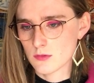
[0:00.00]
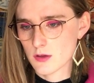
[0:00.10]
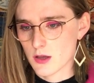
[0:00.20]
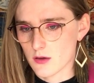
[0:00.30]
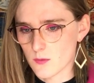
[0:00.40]

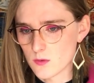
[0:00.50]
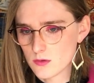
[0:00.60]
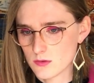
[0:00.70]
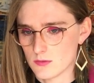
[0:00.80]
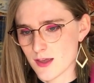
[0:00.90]
How?
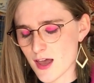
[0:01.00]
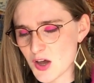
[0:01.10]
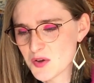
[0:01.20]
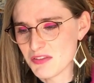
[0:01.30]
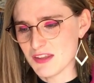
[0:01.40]
How
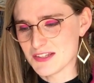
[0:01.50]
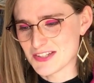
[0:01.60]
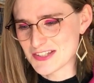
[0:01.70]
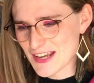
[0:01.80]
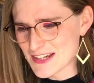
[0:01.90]
are they
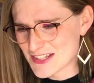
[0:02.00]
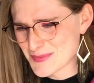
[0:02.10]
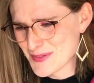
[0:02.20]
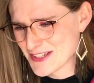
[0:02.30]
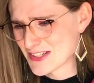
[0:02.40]
sending
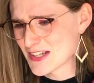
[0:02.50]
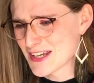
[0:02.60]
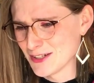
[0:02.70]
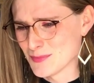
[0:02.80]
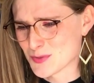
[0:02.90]
me
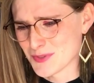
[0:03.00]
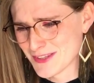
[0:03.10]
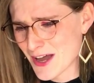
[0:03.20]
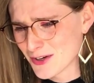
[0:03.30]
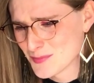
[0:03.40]
DMs without a